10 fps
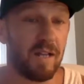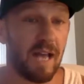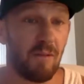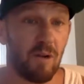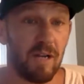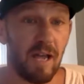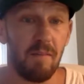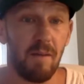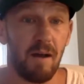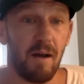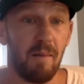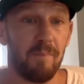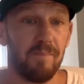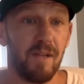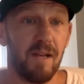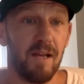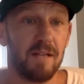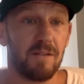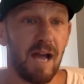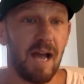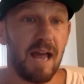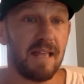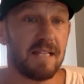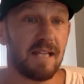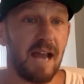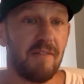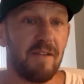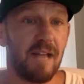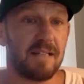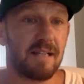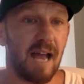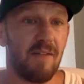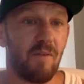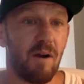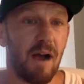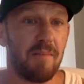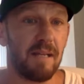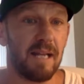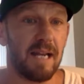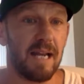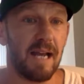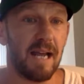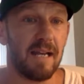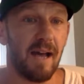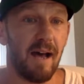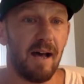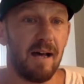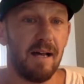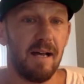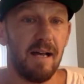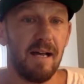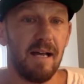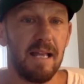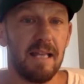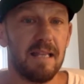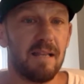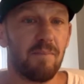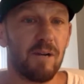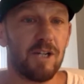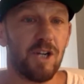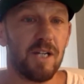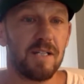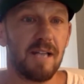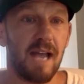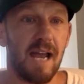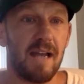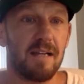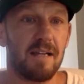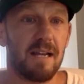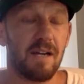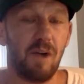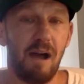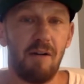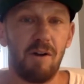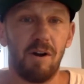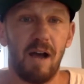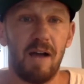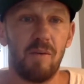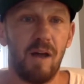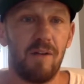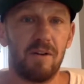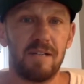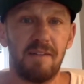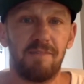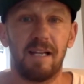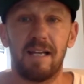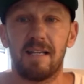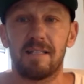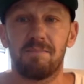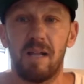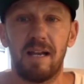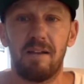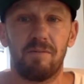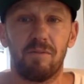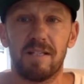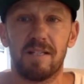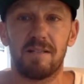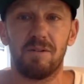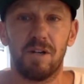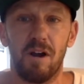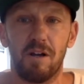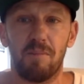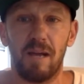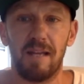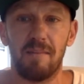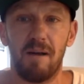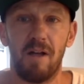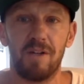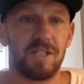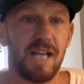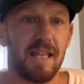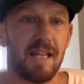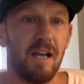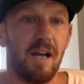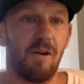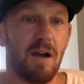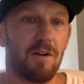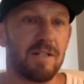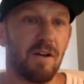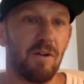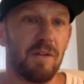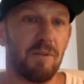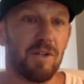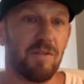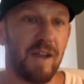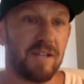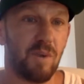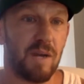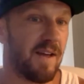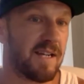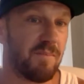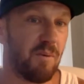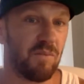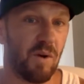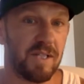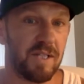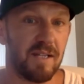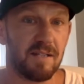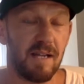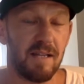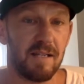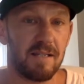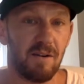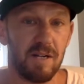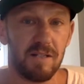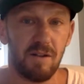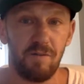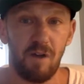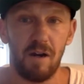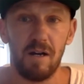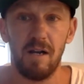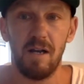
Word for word: in that one game. Um, so I, I think that's kind of that's kind of where I'd be leaning and. Uh, the Bridges and and Crowder, uh, while there definitely is plenty of reasons you could argue to play them, I'll, I'll just say that Crowder has only reached 20 fantasy points once in this in this series so far.